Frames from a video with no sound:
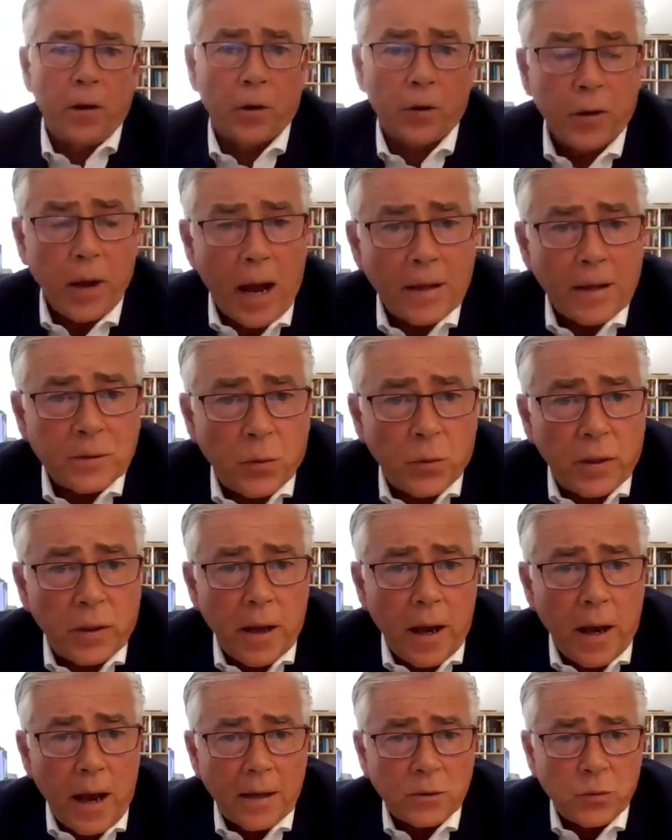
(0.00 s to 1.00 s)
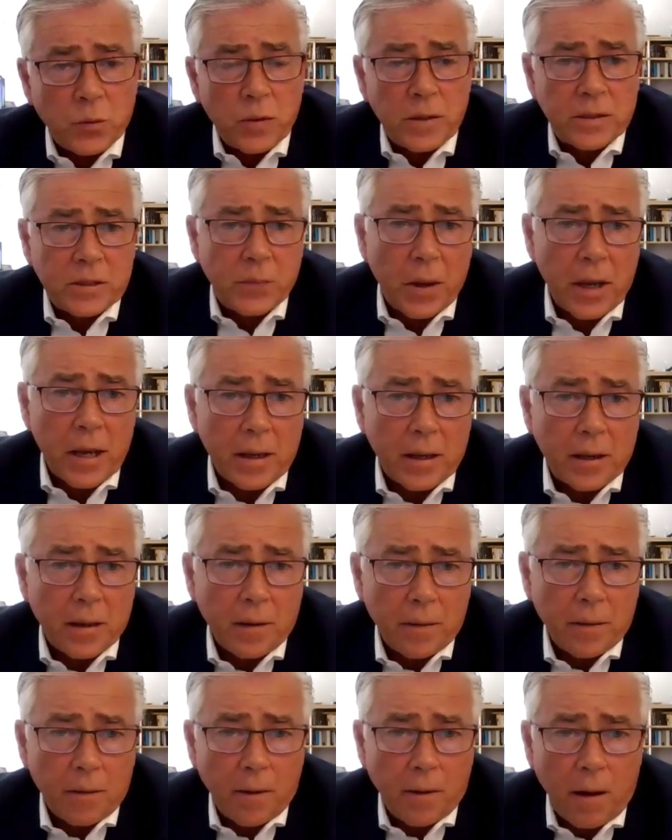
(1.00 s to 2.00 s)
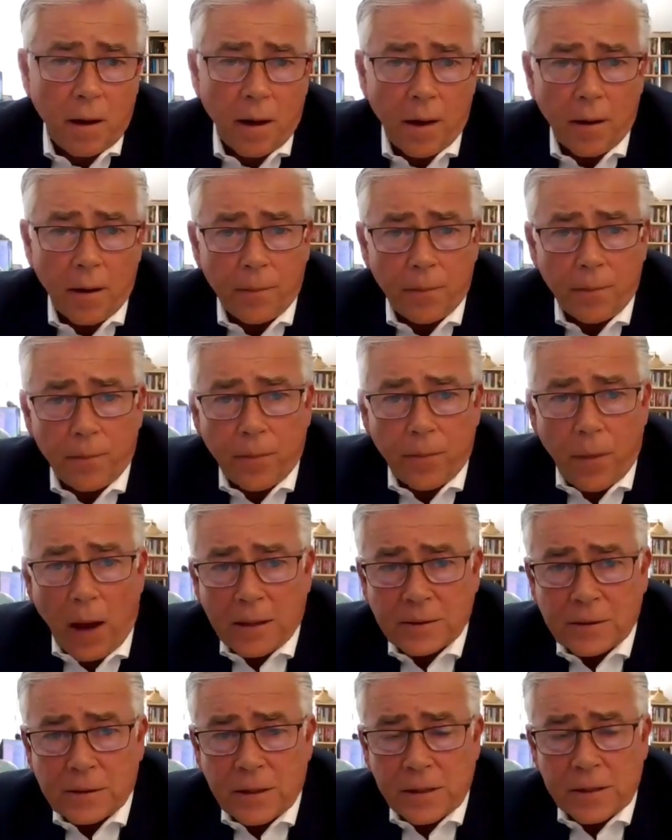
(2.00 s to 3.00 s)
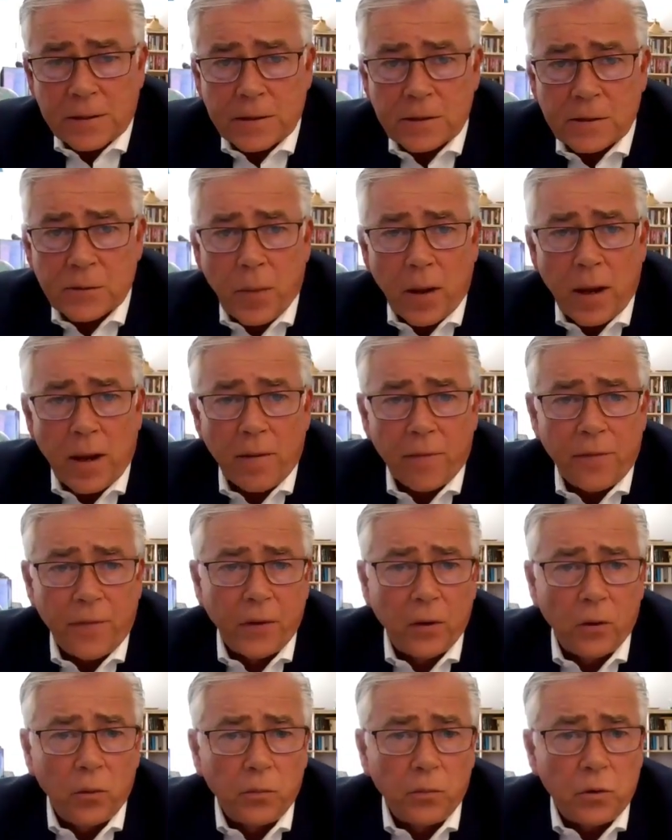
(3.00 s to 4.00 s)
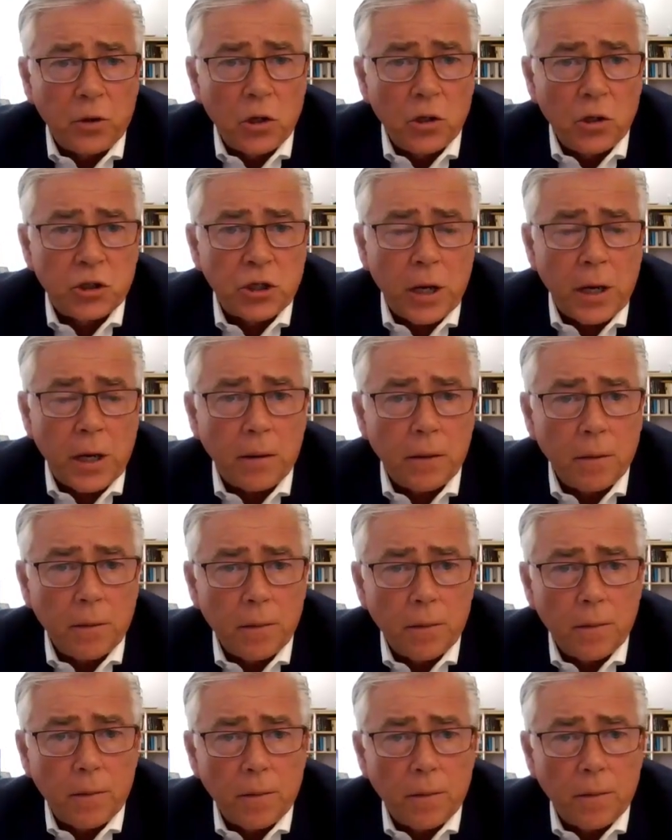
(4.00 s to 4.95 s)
Look, as we speak, as this is being filmed, Eugene,